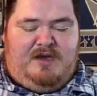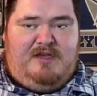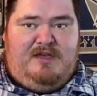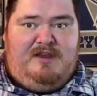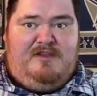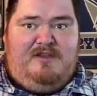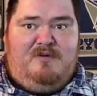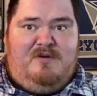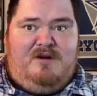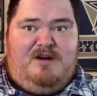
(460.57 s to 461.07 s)

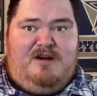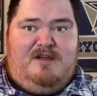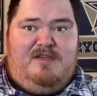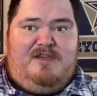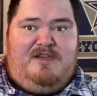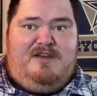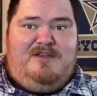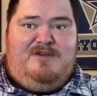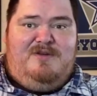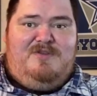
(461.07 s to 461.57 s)
They
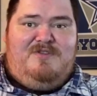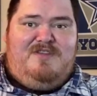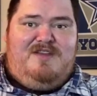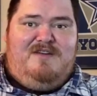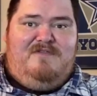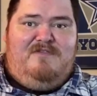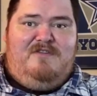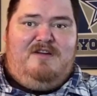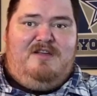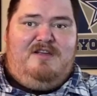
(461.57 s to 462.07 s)
do
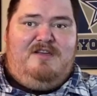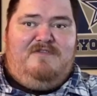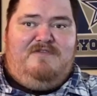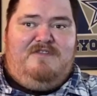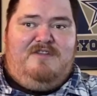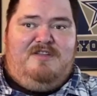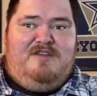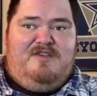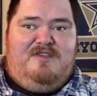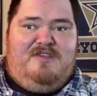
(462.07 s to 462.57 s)
stuff where if you
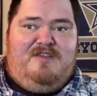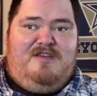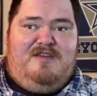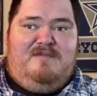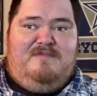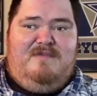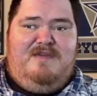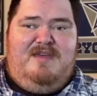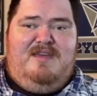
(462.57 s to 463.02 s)
just like,